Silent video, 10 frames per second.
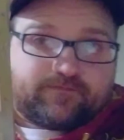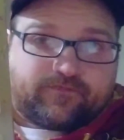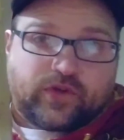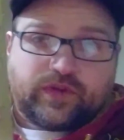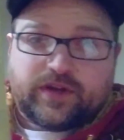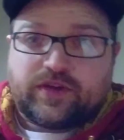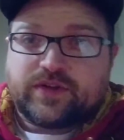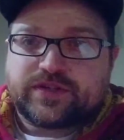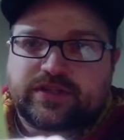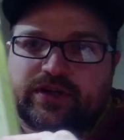you look, you
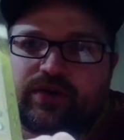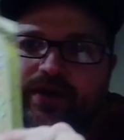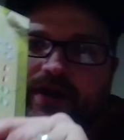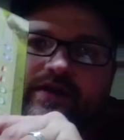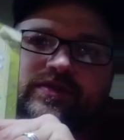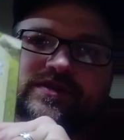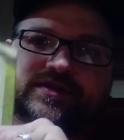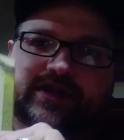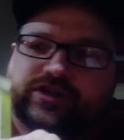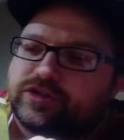can see, okay, in this
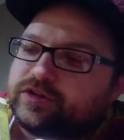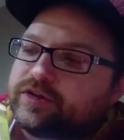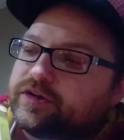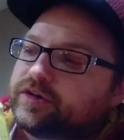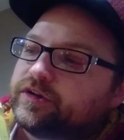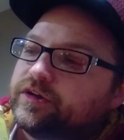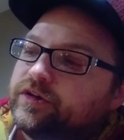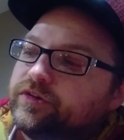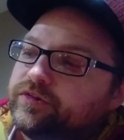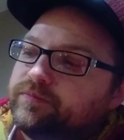section there
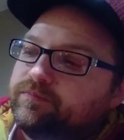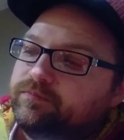is